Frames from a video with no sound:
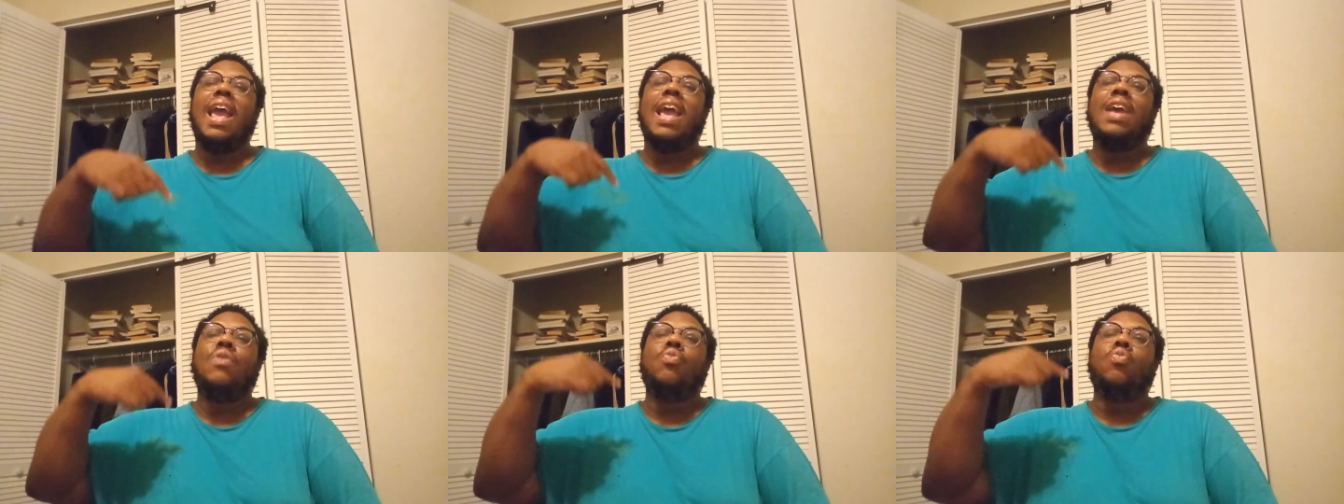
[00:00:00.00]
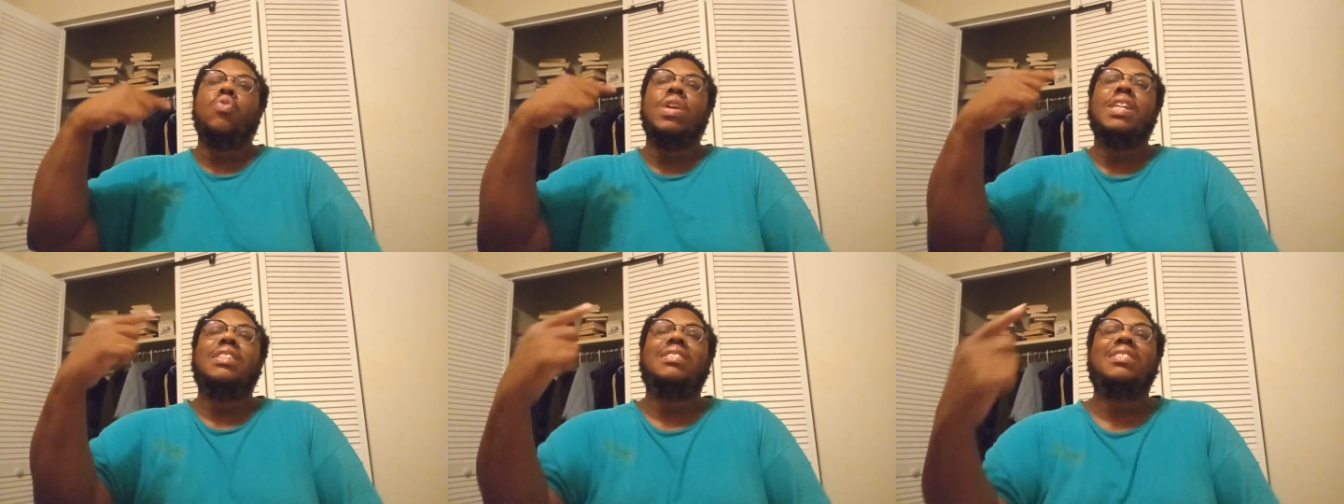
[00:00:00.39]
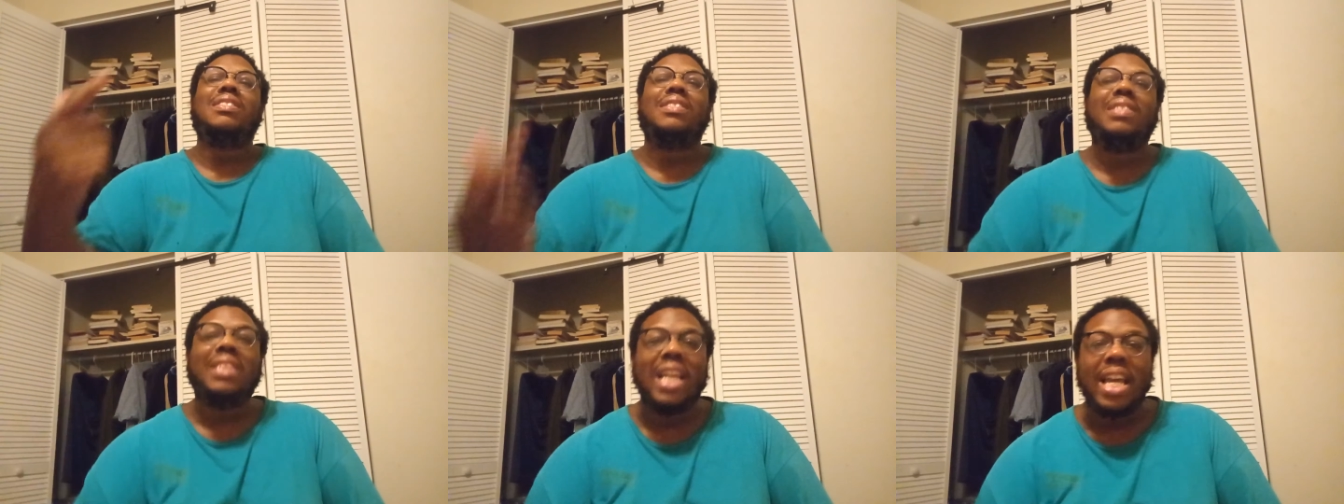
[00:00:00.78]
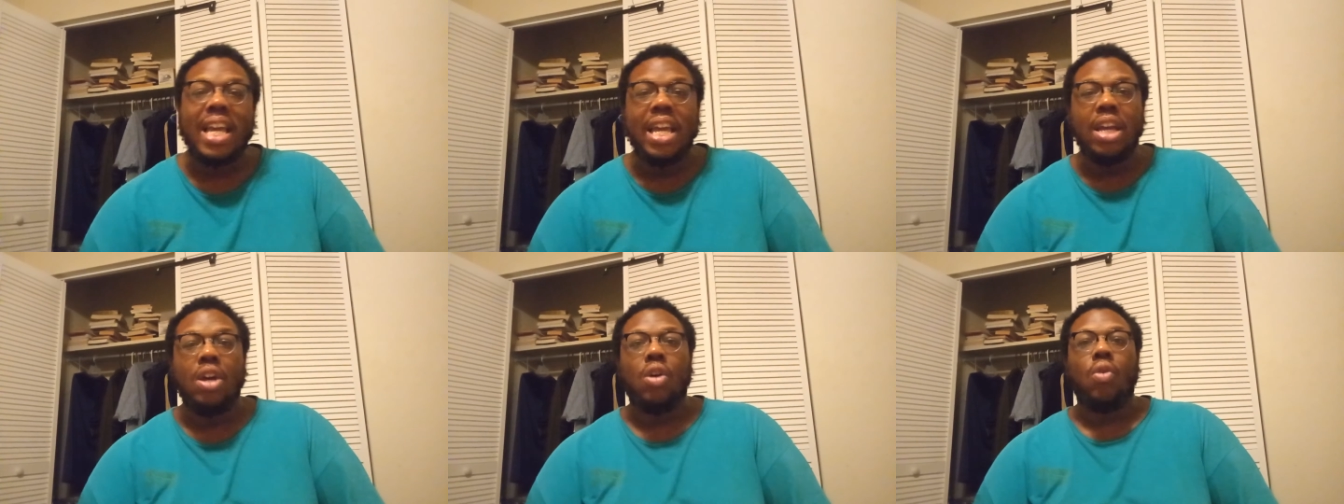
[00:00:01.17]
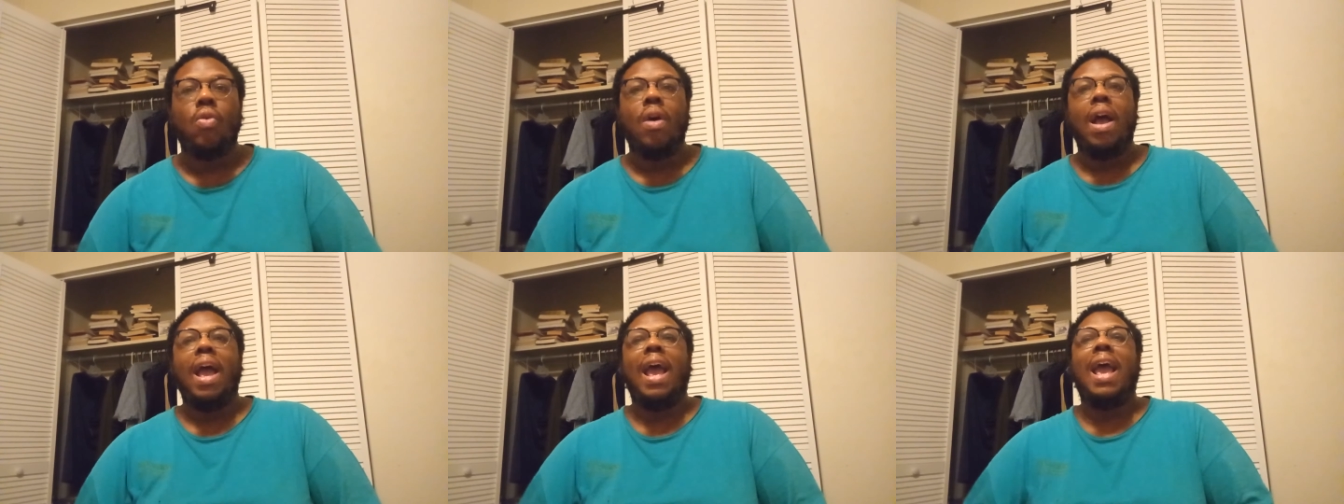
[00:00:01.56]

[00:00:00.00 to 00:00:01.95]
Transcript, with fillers: and we still